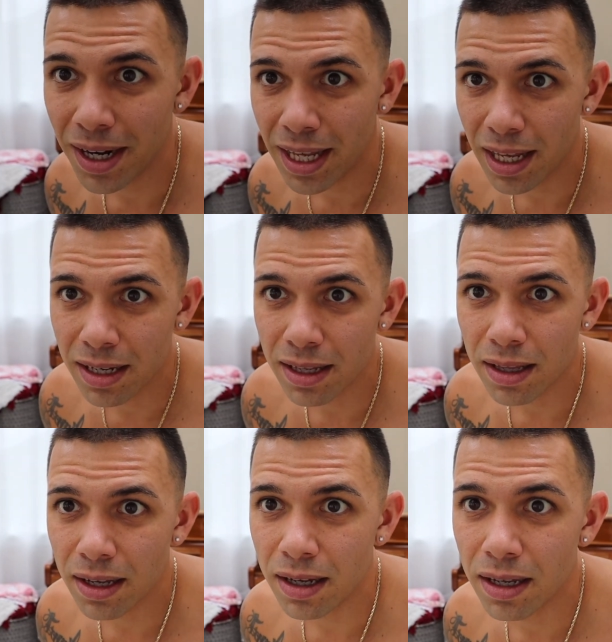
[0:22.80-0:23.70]
to get into
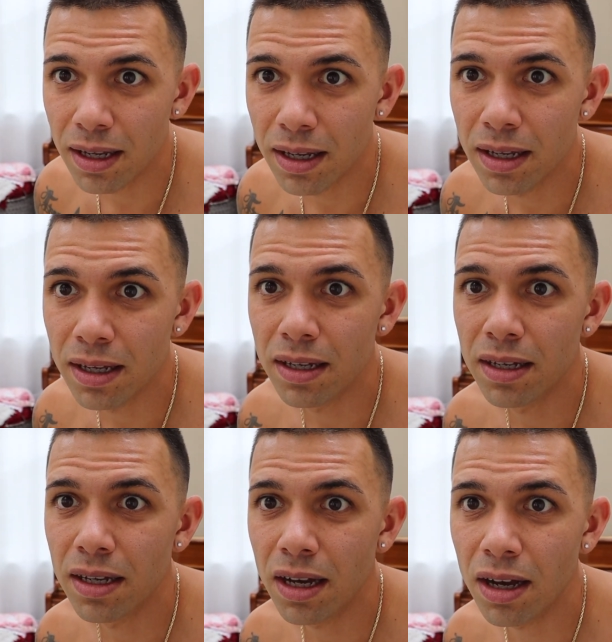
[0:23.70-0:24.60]
the
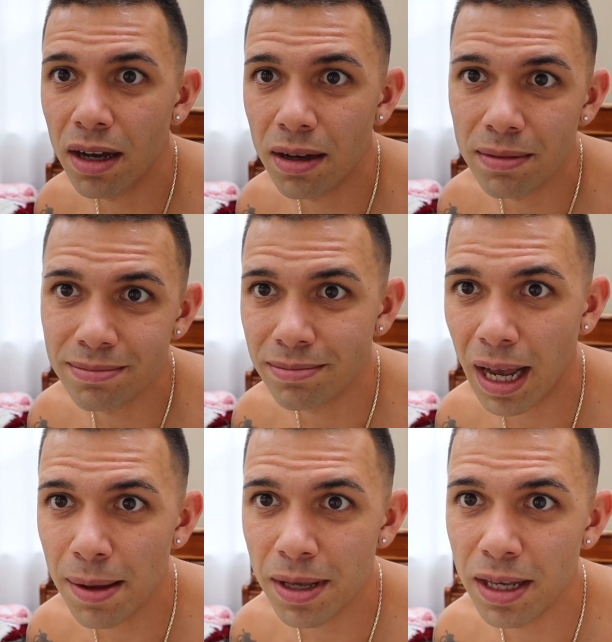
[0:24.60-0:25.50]

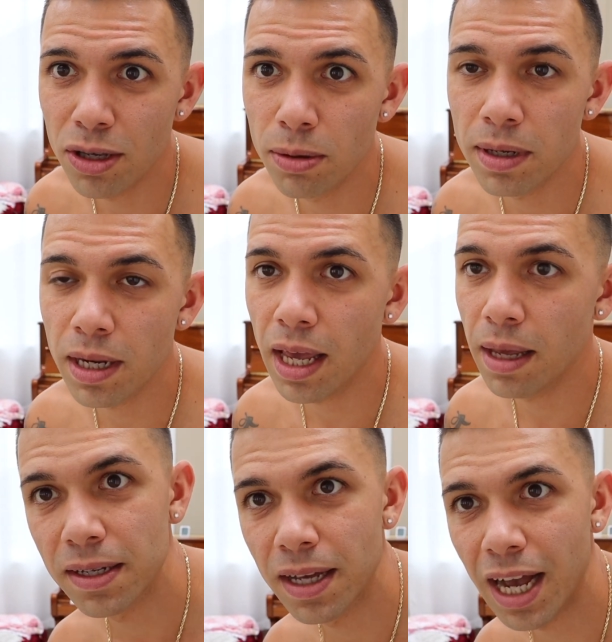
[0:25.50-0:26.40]
Miami Cuban
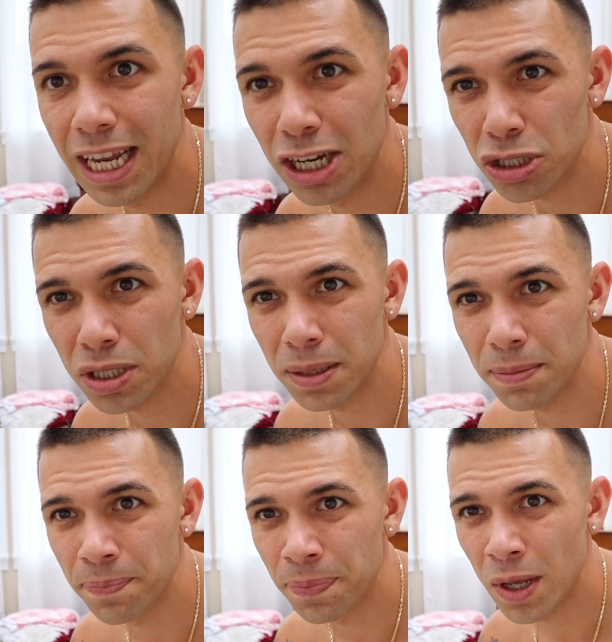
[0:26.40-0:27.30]
game. I
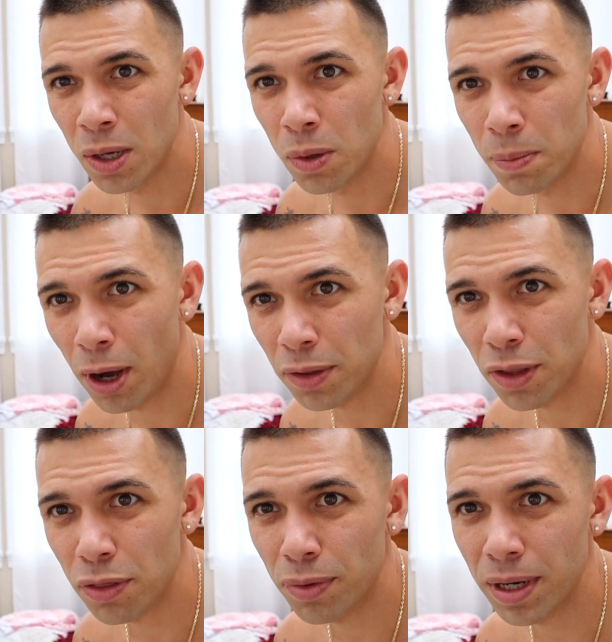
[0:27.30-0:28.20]
initially bought
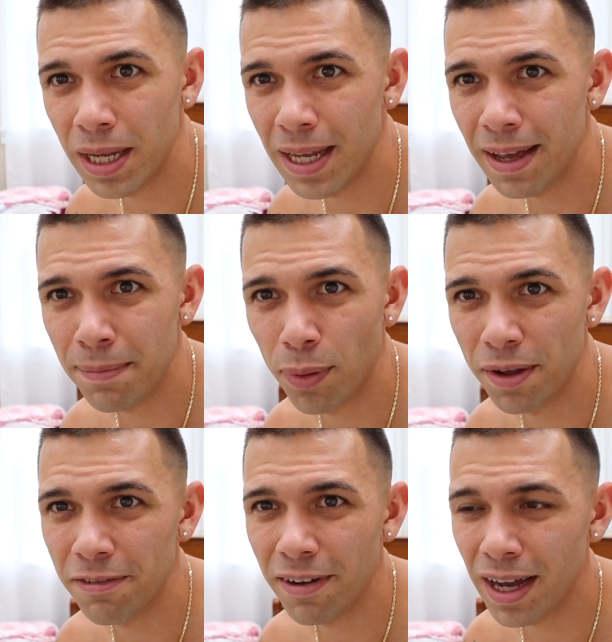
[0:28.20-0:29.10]
the
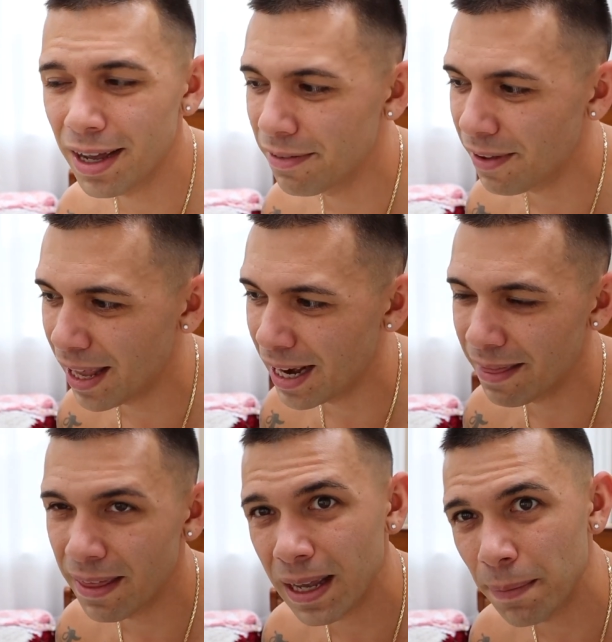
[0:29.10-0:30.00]
3.5 and I
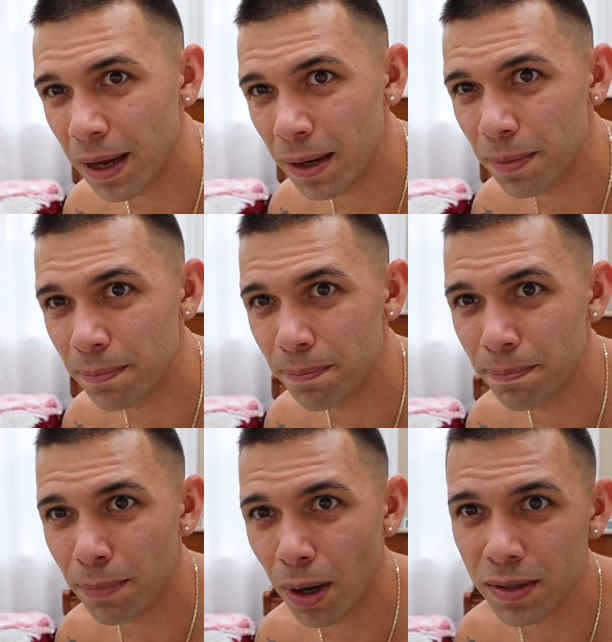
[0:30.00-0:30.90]
think I might have
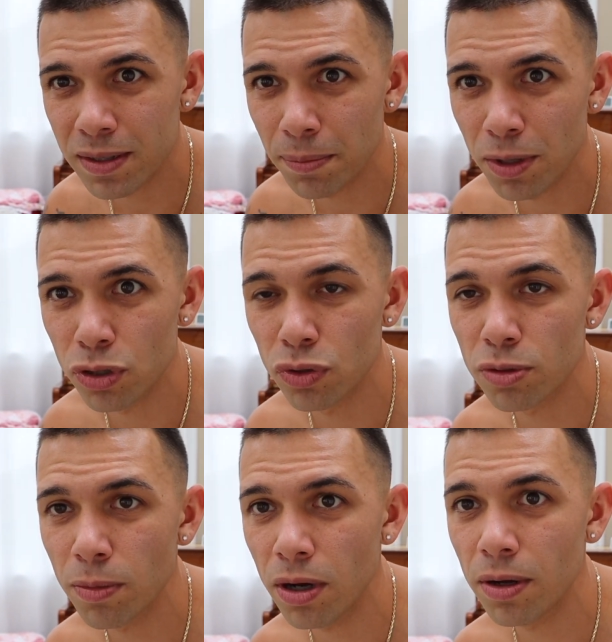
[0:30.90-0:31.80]
bought something too
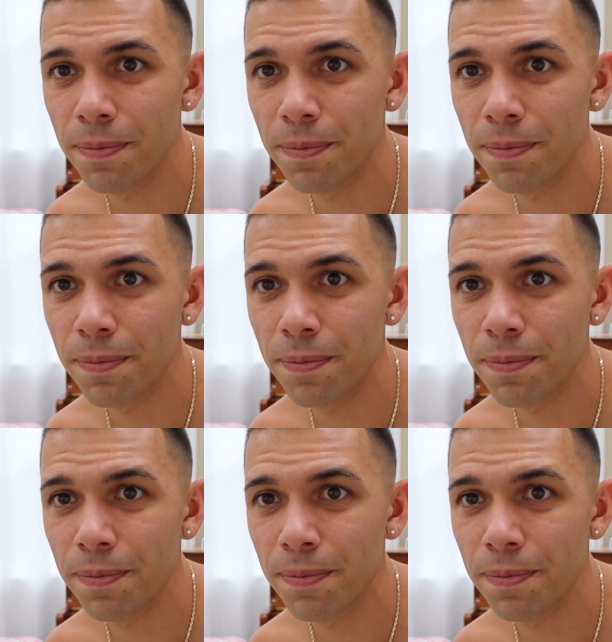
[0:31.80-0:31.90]
small.